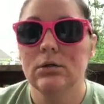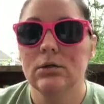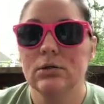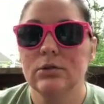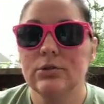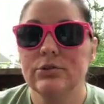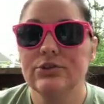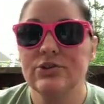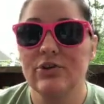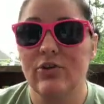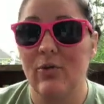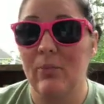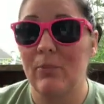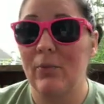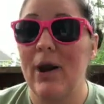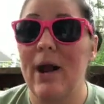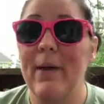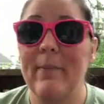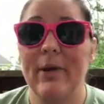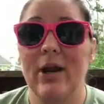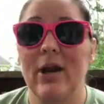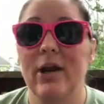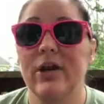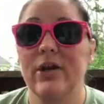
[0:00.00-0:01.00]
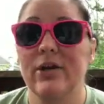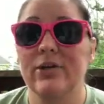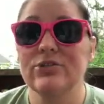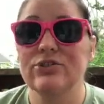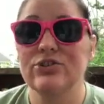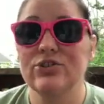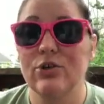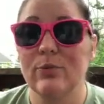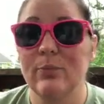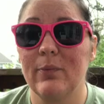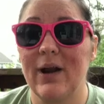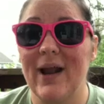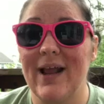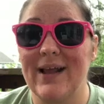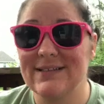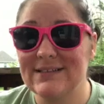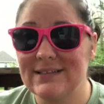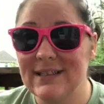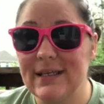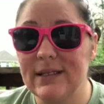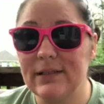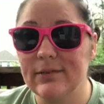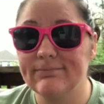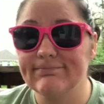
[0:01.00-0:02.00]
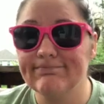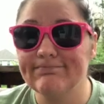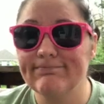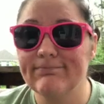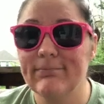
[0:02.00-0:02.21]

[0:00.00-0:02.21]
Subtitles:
So the primary consumer has eaten.